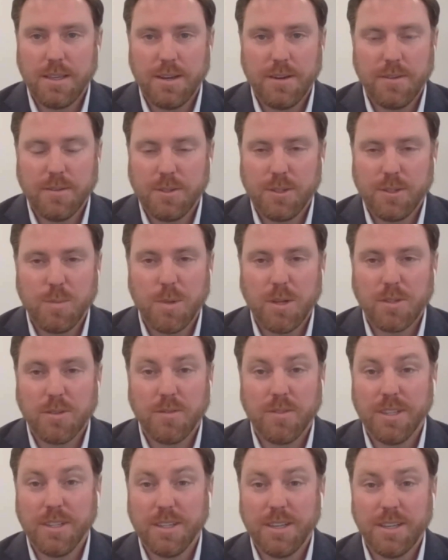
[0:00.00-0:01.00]
It's as much
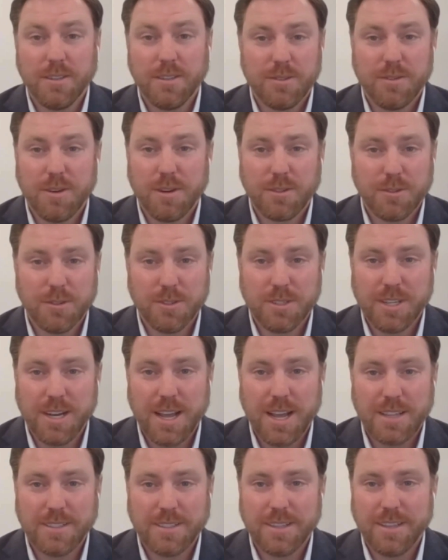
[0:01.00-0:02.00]
of a legal structure as an
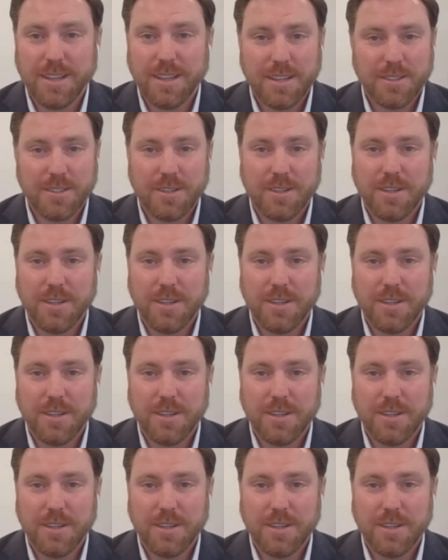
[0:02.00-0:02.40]
asset class.